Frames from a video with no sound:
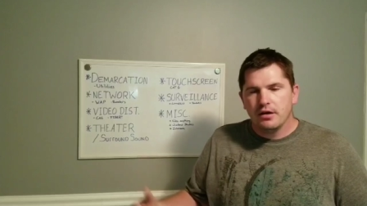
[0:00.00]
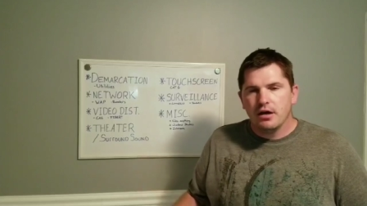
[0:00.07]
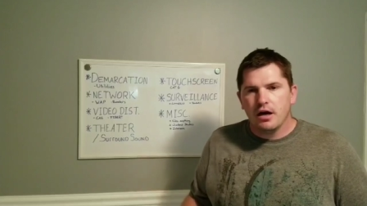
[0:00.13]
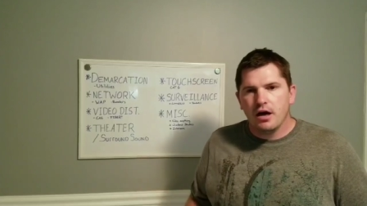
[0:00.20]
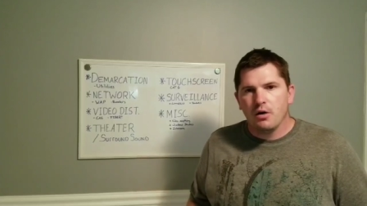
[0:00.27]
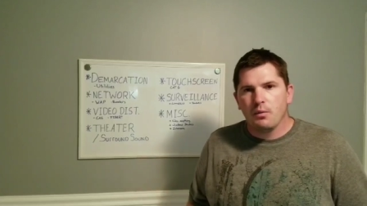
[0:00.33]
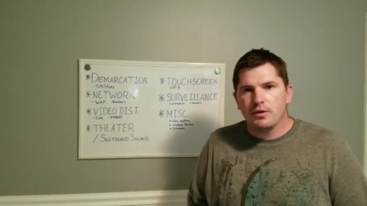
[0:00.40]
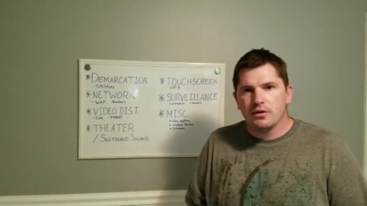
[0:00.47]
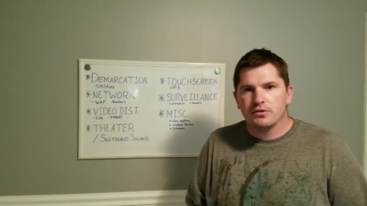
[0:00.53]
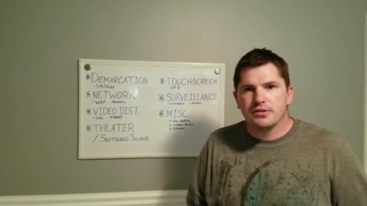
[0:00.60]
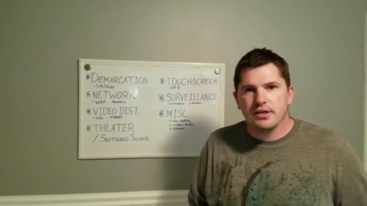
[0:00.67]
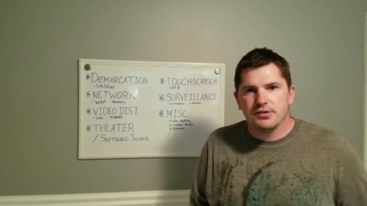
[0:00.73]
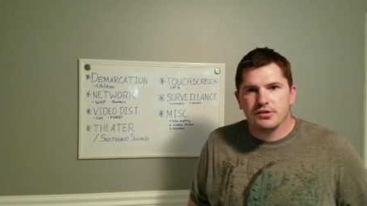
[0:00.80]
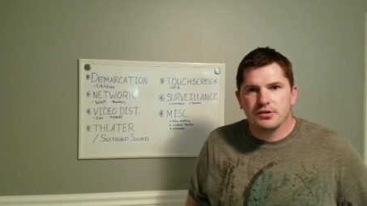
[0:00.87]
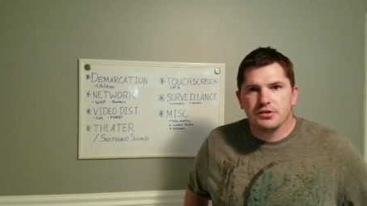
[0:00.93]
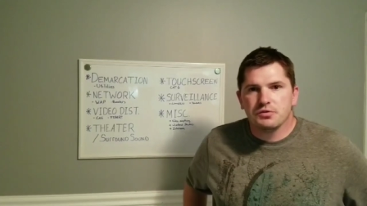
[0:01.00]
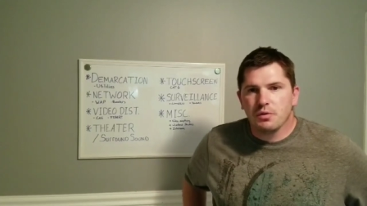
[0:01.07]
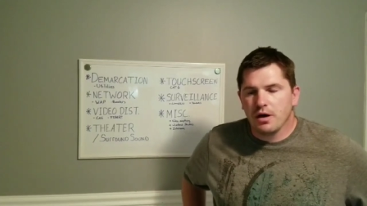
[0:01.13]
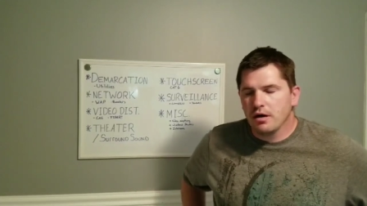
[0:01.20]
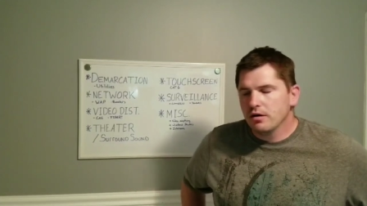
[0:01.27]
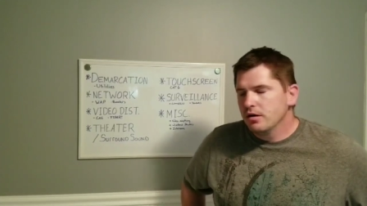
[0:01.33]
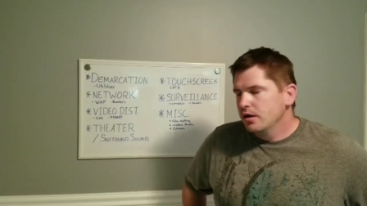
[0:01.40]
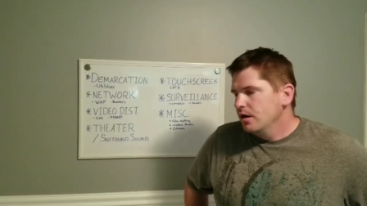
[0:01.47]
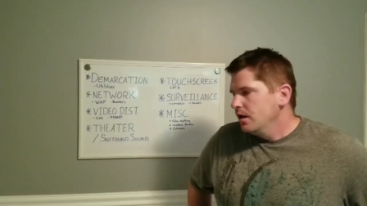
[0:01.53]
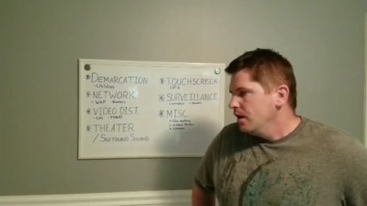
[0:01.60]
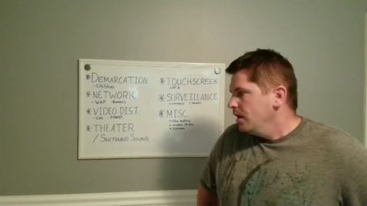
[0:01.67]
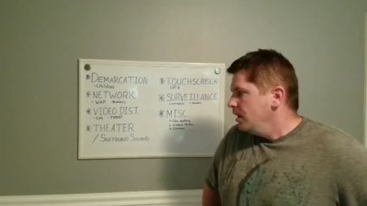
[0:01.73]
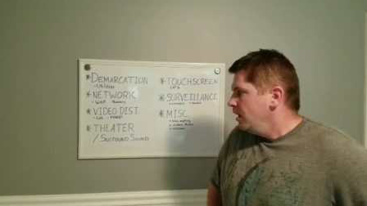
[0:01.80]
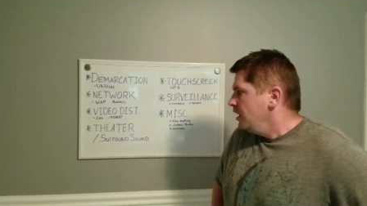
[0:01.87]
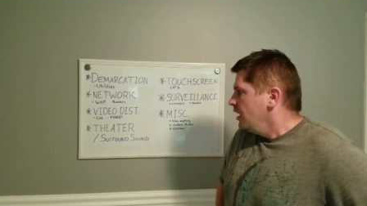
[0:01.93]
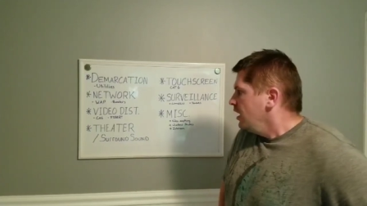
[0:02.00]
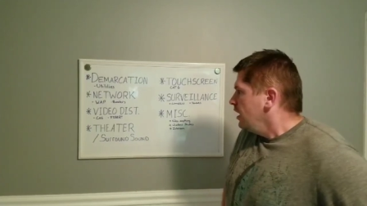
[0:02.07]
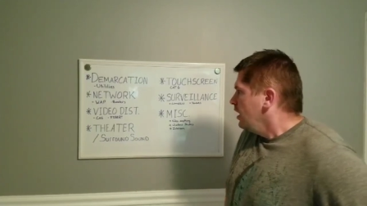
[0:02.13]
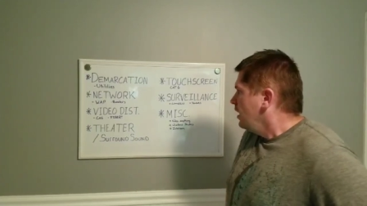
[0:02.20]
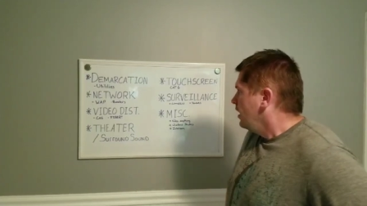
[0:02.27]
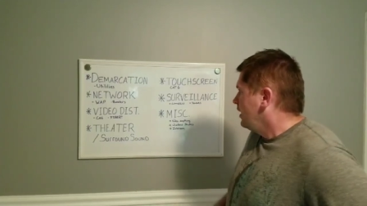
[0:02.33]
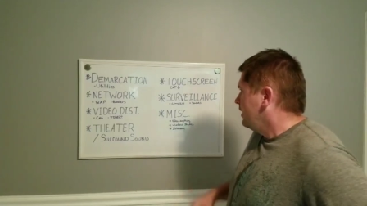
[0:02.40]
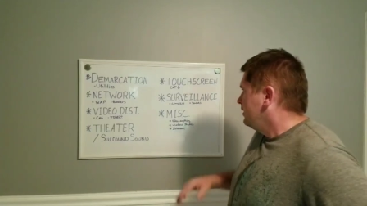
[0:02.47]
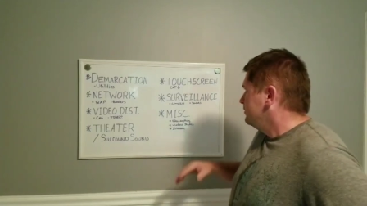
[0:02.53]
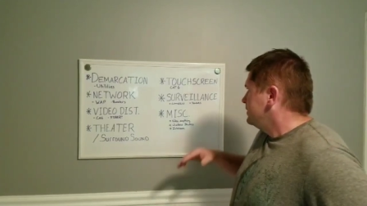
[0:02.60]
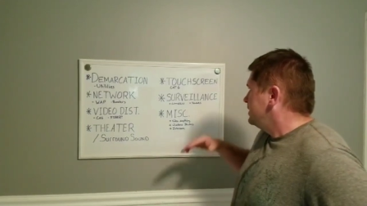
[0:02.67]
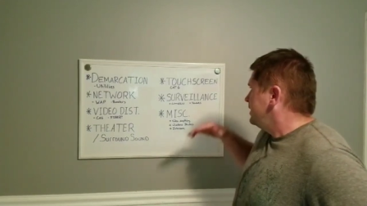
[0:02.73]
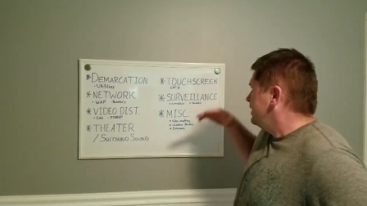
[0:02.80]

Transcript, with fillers: uh, window sensor as well. Um,